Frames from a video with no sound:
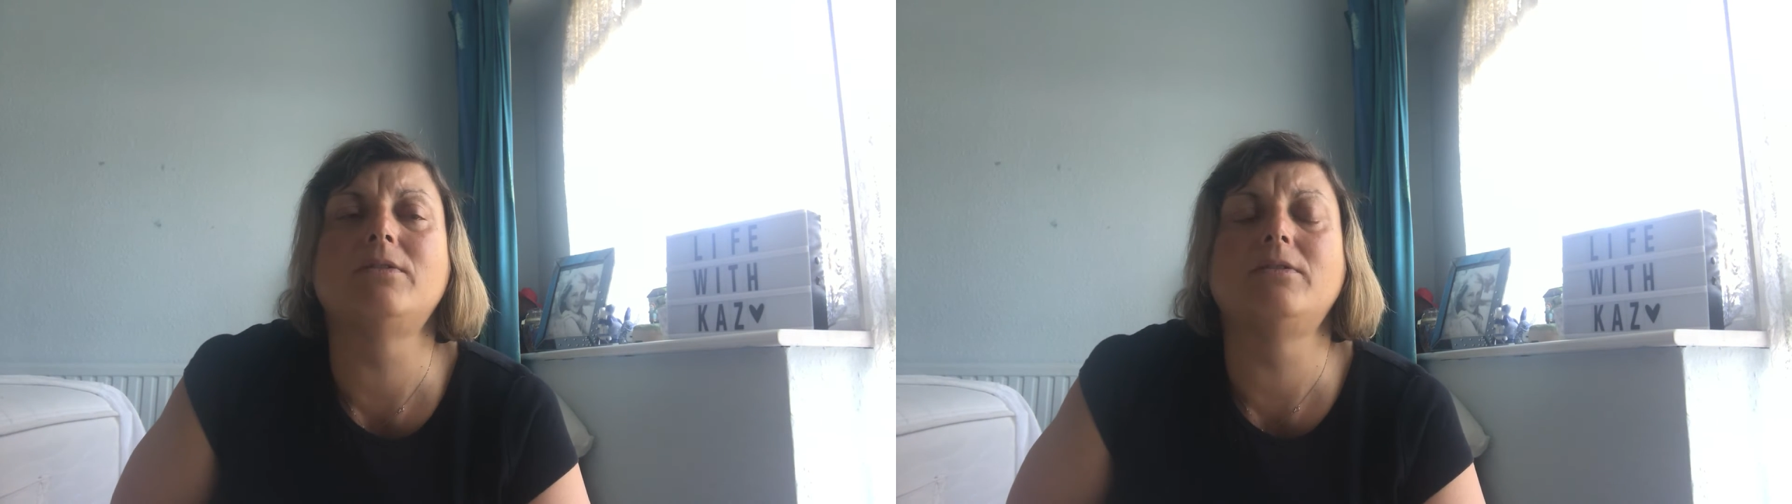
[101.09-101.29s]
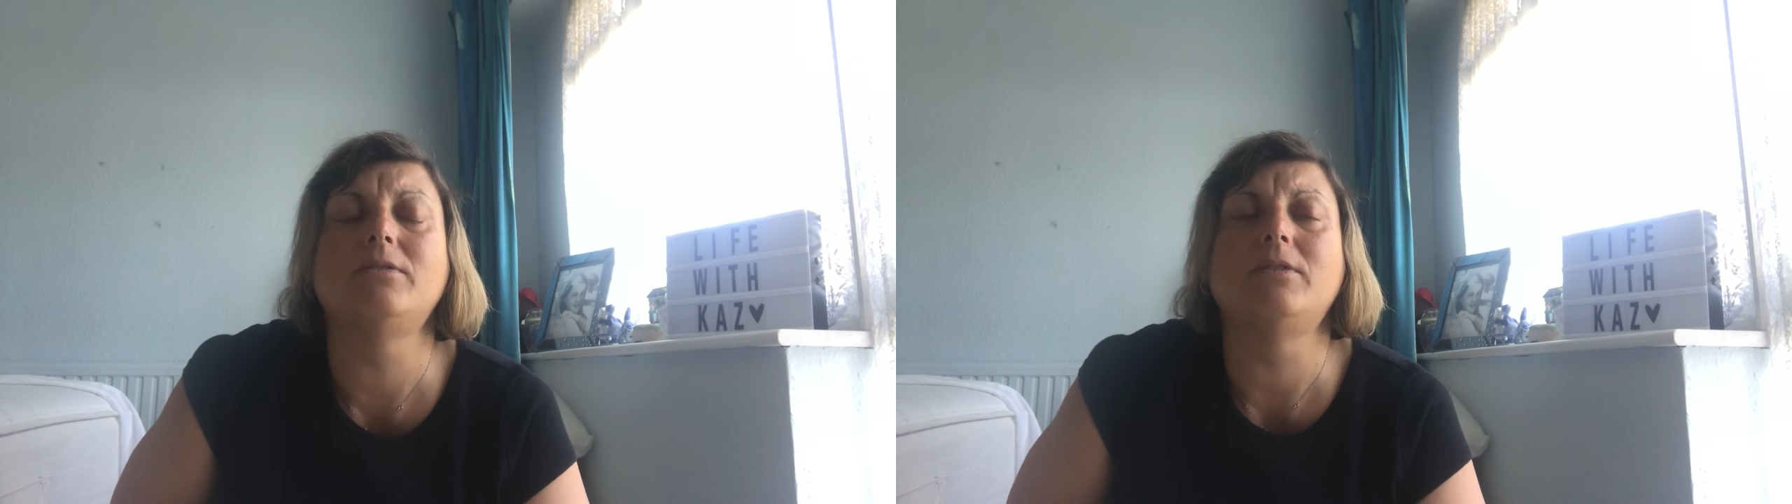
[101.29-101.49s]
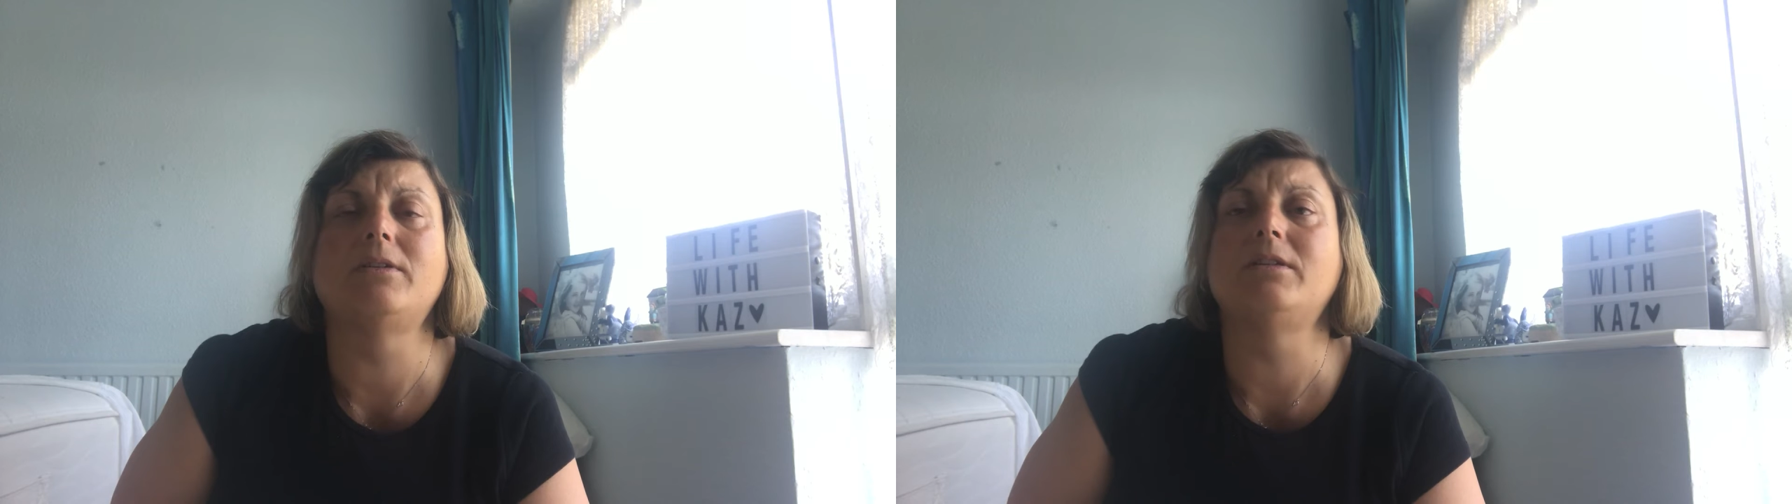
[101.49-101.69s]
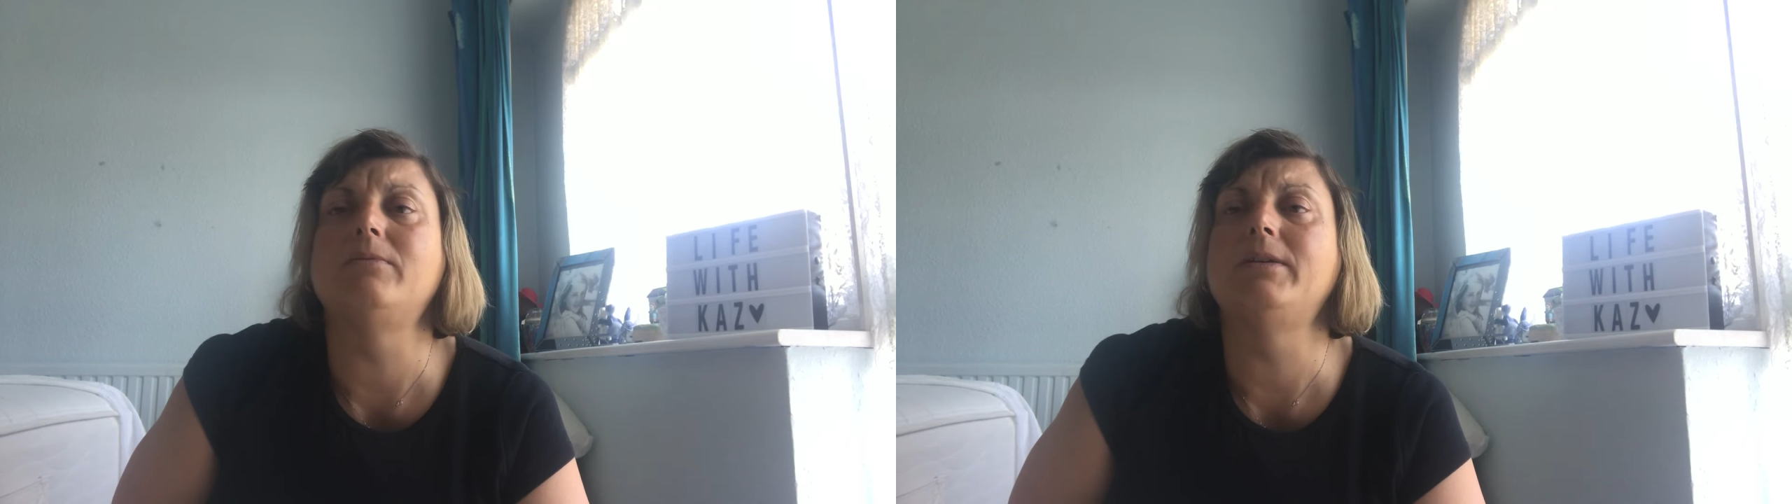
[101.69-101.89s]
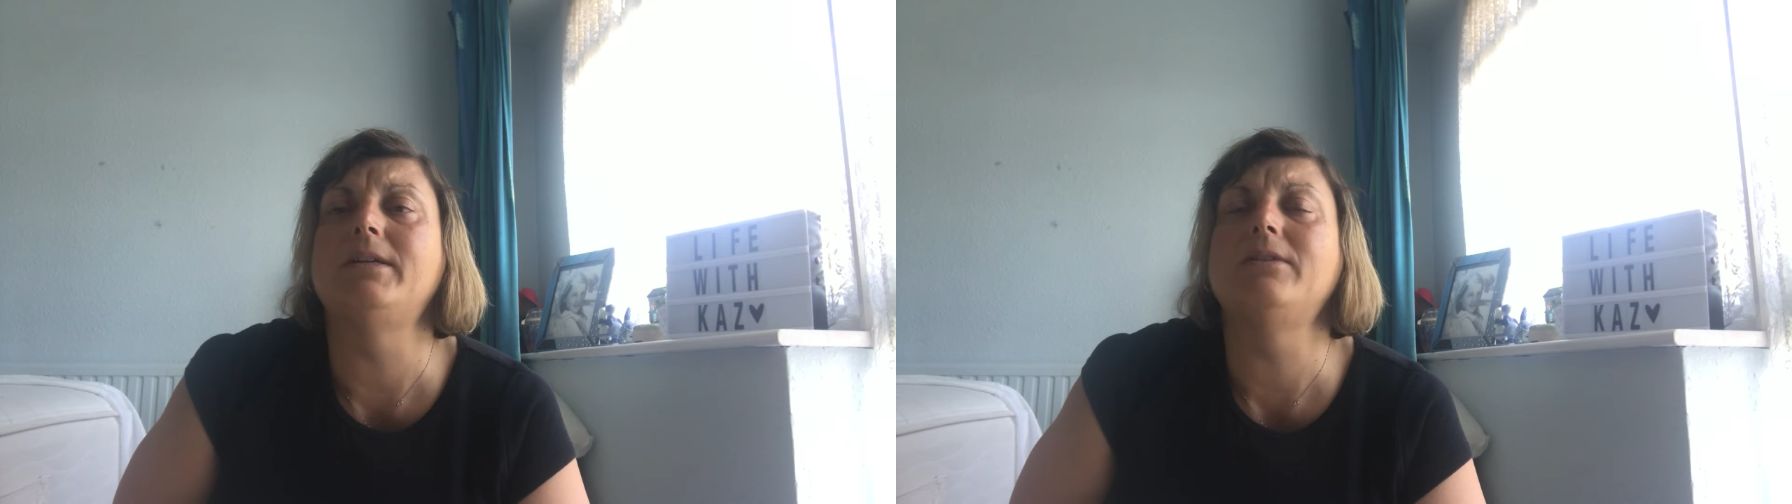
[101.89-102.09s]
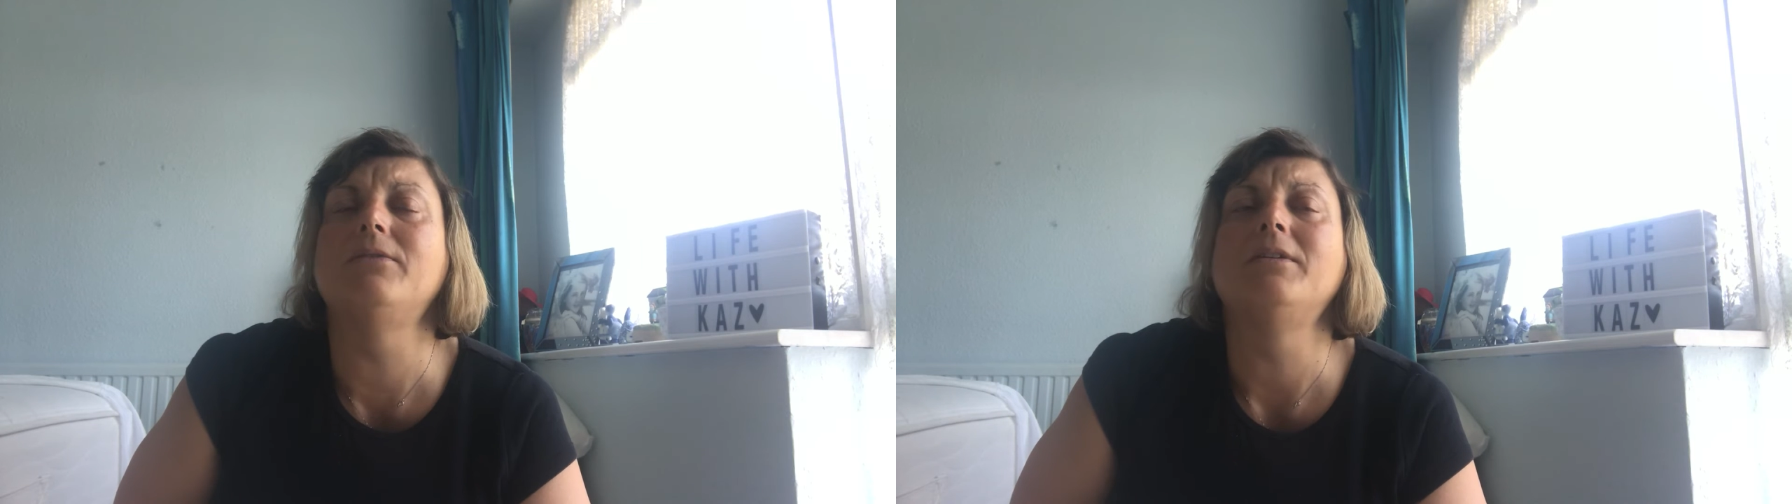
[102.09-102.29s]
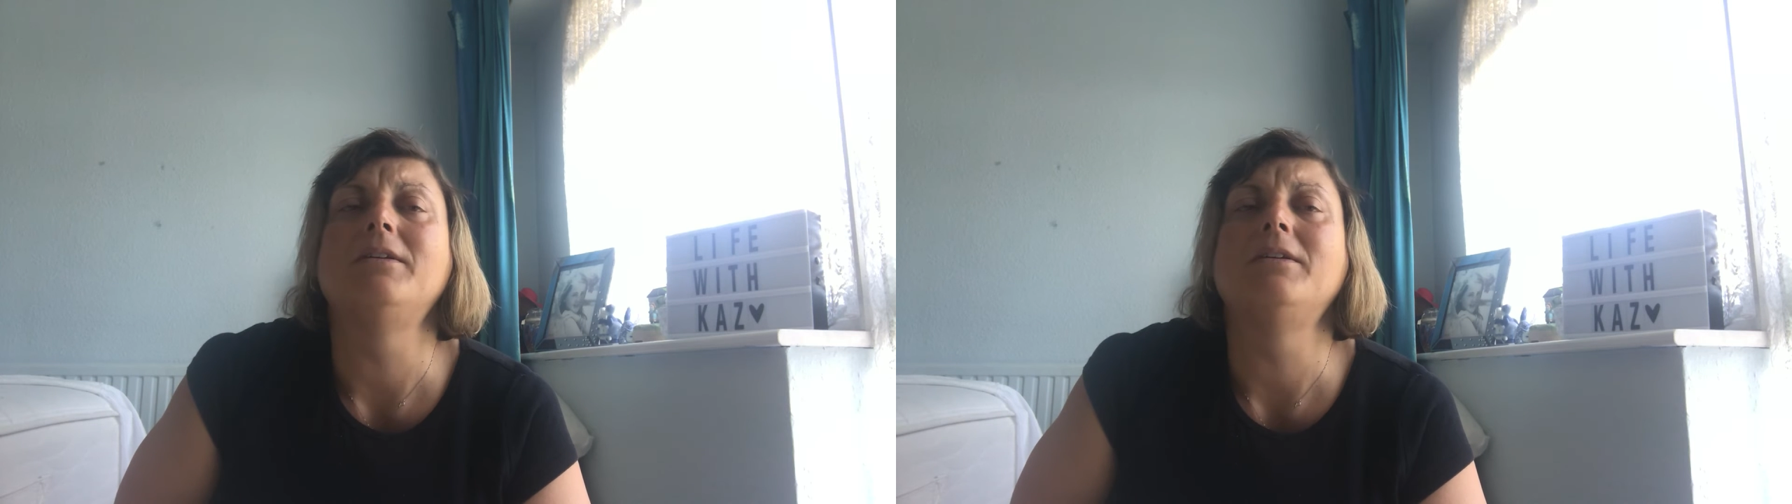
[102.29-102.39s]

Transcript: like I said, been out.